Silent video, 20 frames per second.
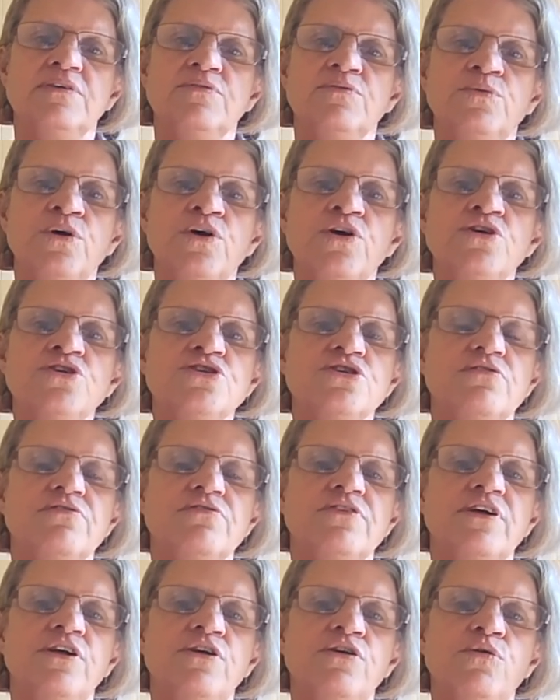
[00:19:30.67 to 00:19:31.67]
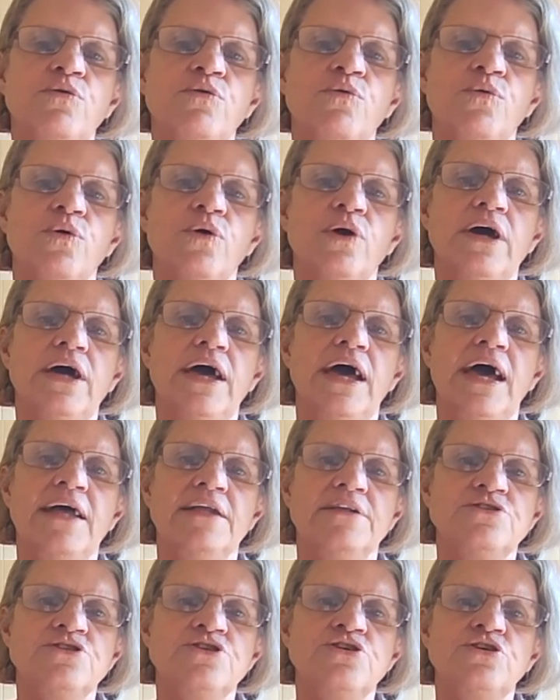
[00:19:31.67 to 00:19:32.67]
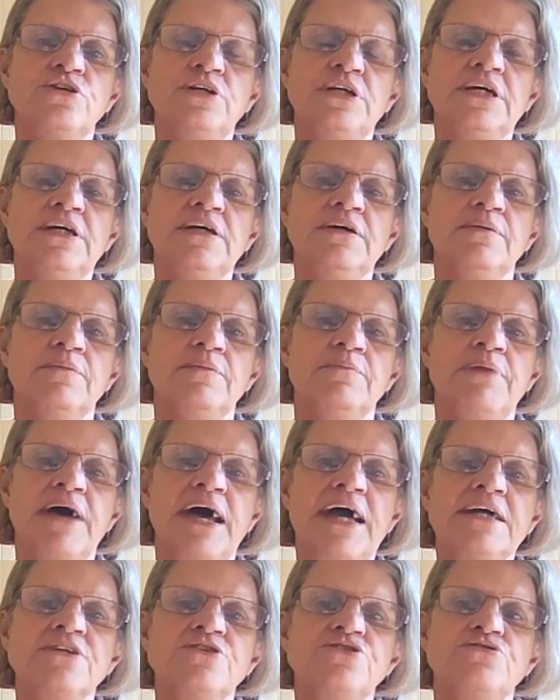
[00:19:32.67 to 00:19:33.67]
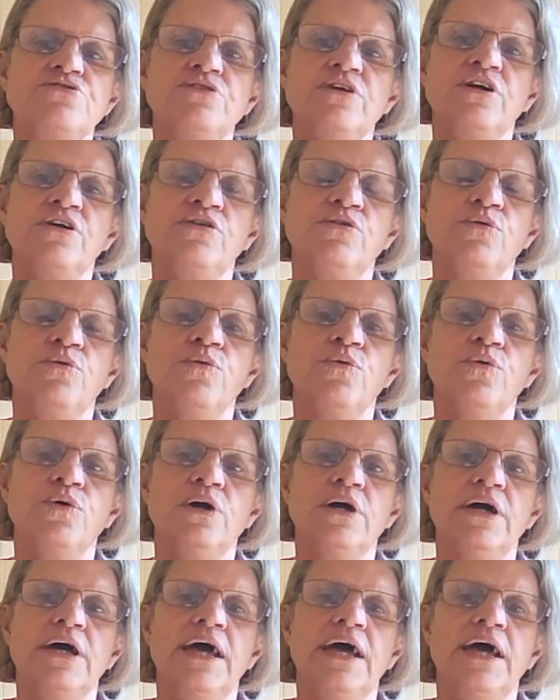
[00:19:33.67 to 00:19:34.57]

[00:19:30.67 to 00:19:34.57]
works of the law and turning back to the law